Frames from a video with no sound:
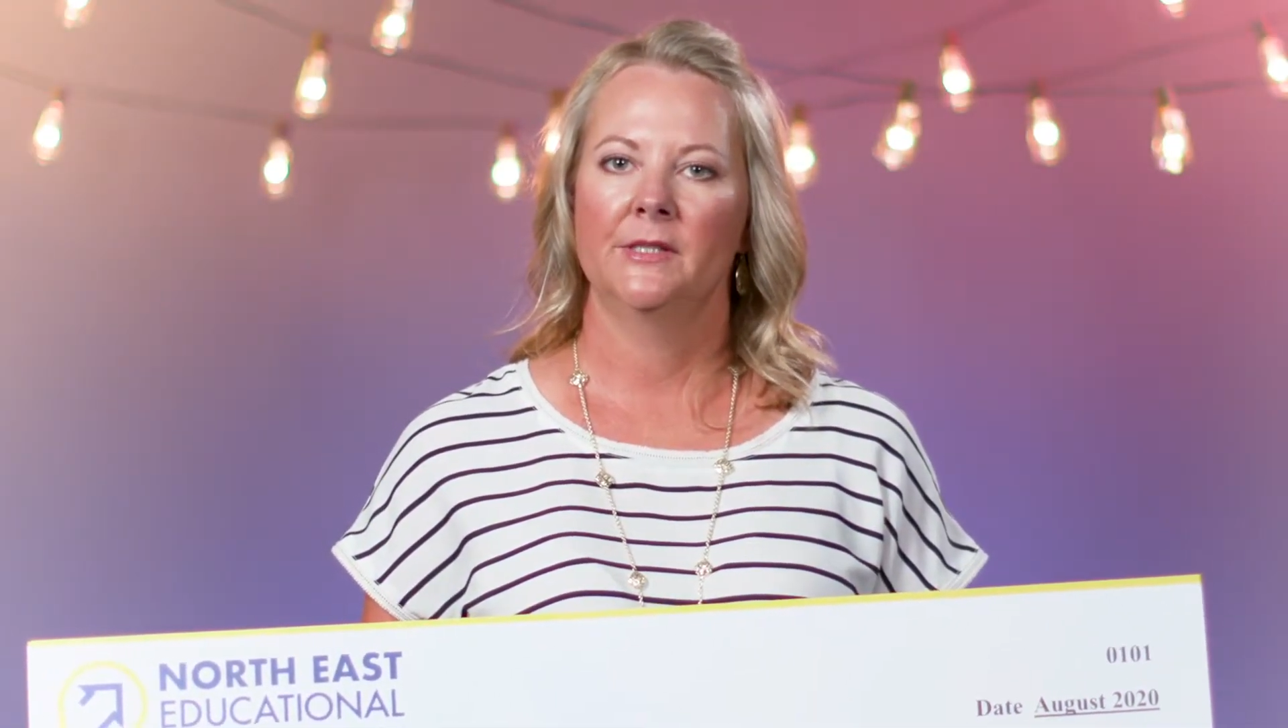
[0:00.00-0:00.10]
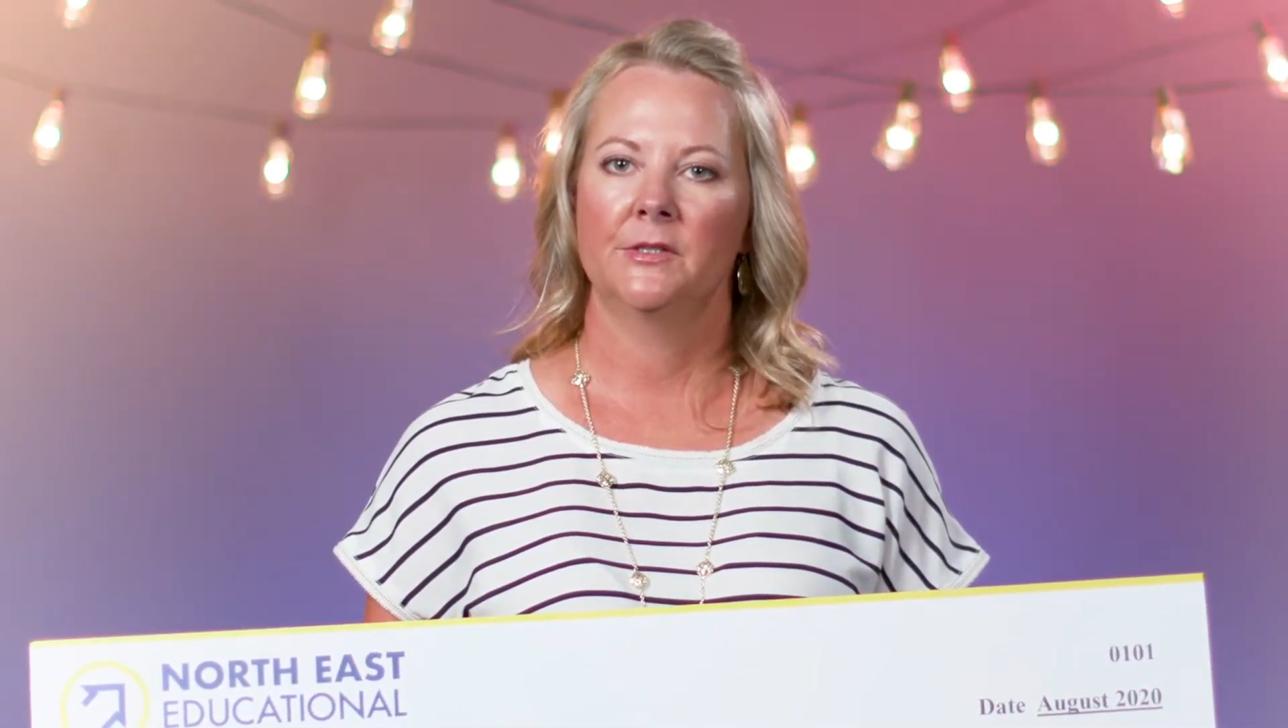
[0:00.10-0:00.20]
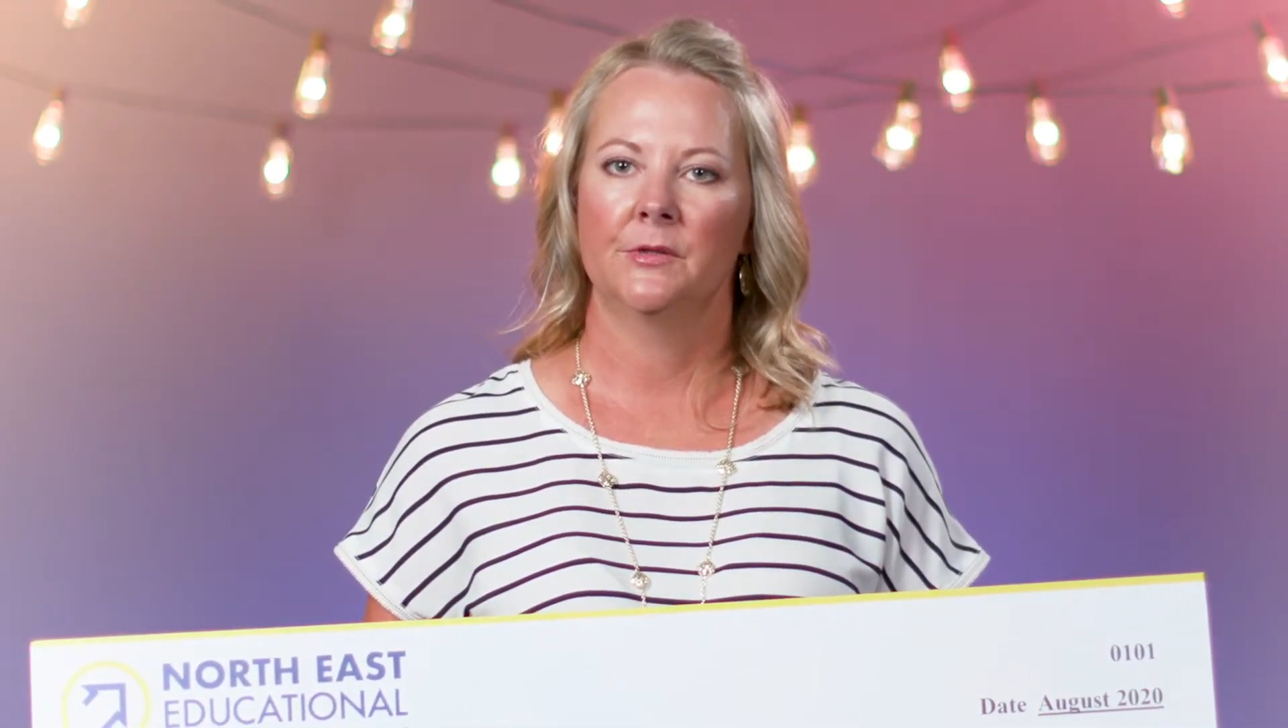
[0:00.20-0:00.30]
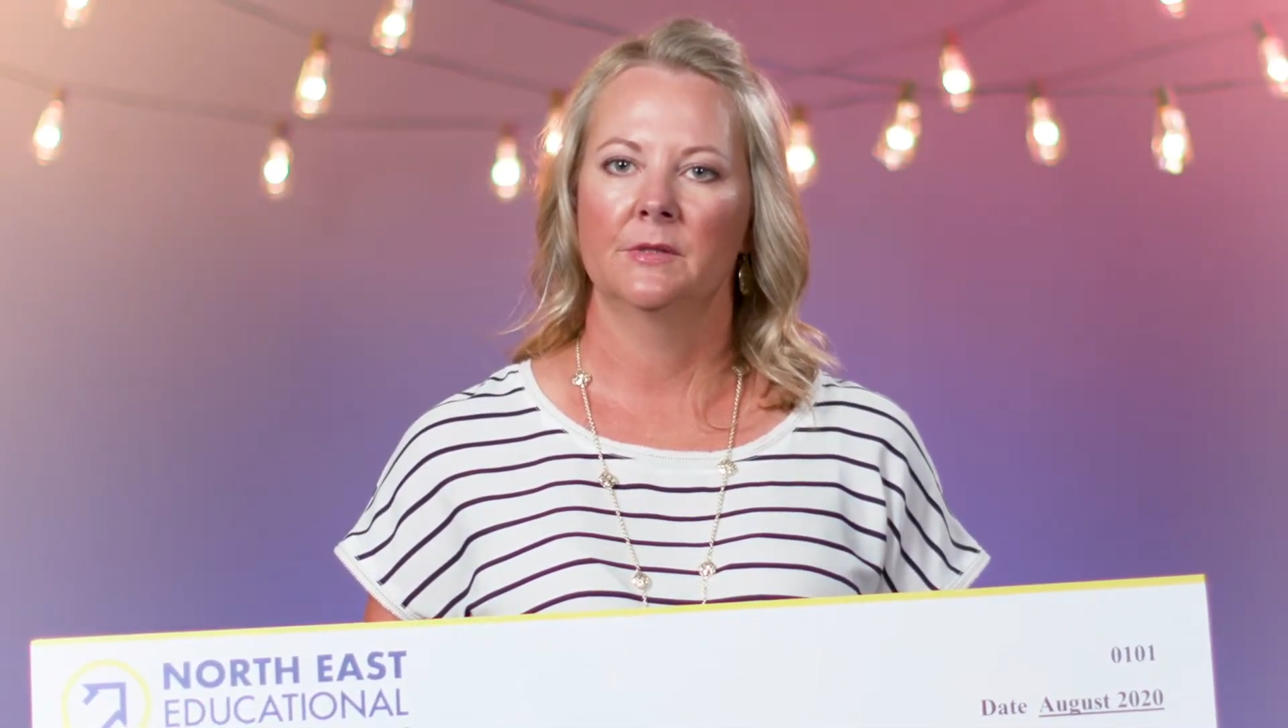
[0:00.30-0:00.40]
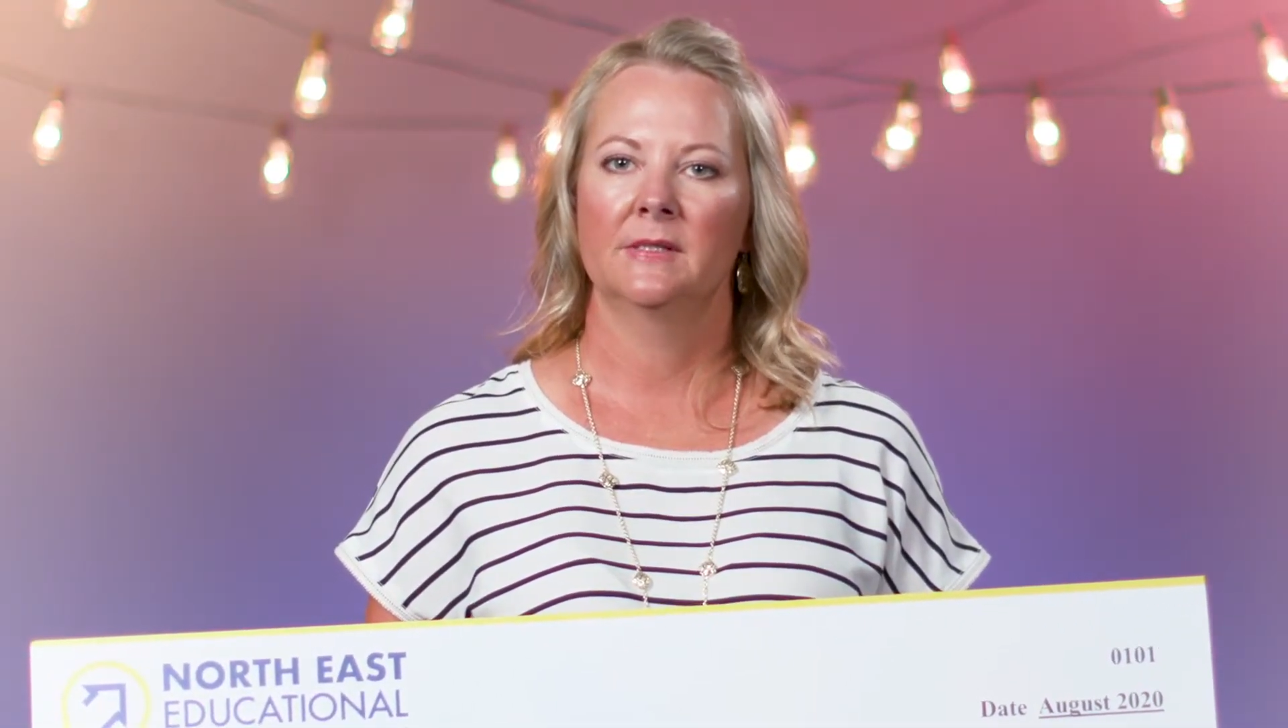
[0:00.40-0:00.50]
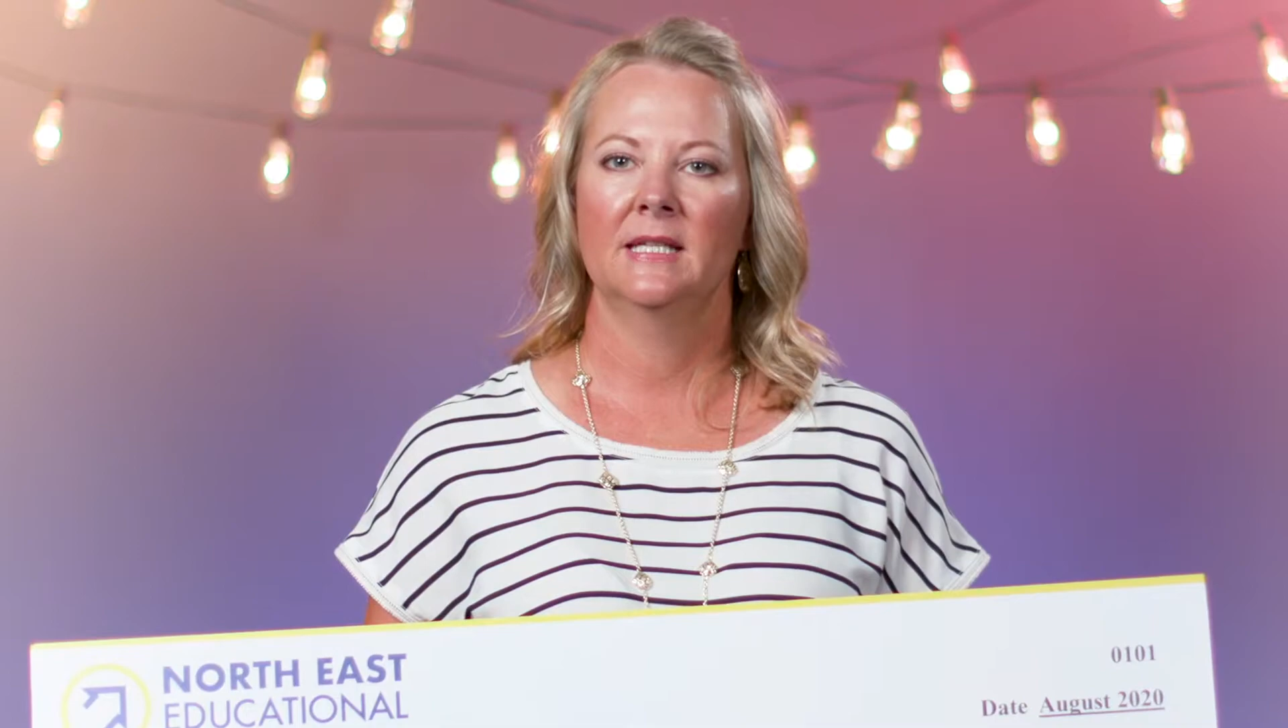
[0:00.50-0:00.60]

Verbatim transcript: students